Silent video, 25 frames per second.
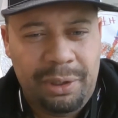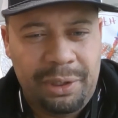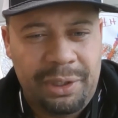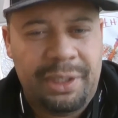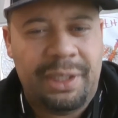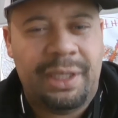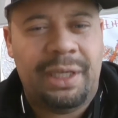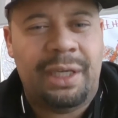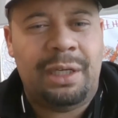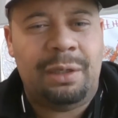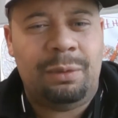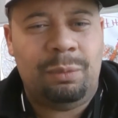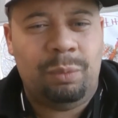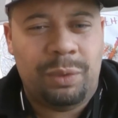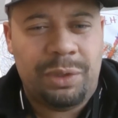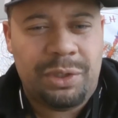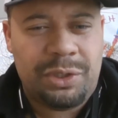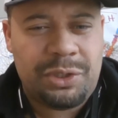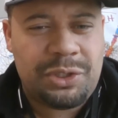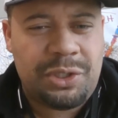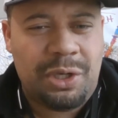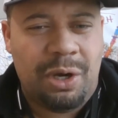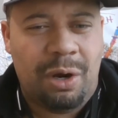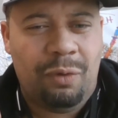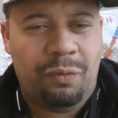it in with the
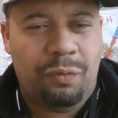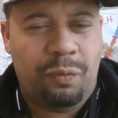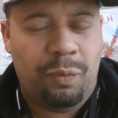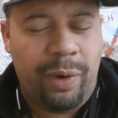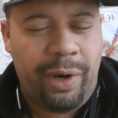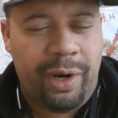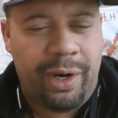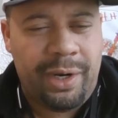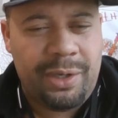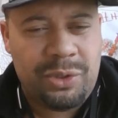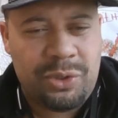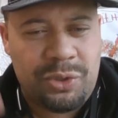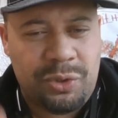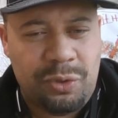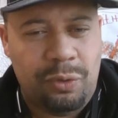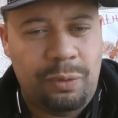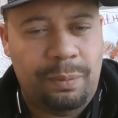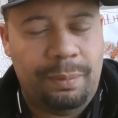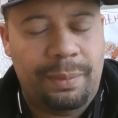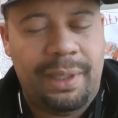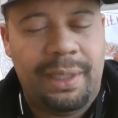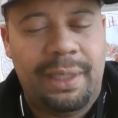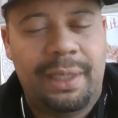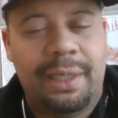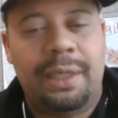software and
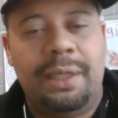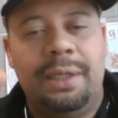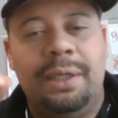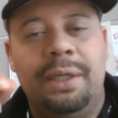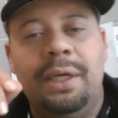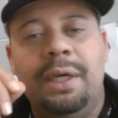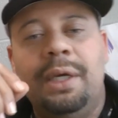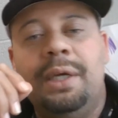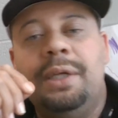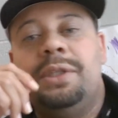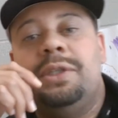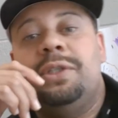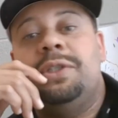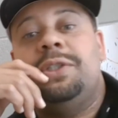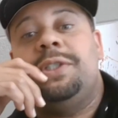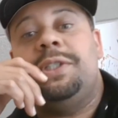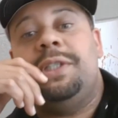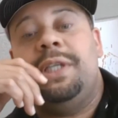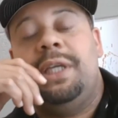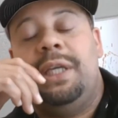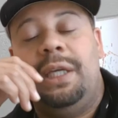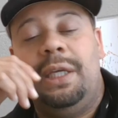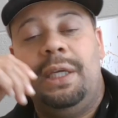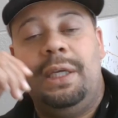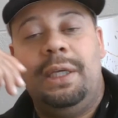zoom in to
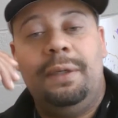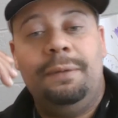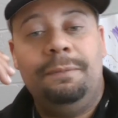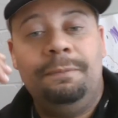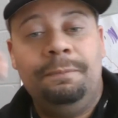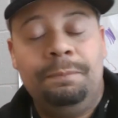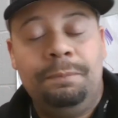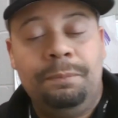see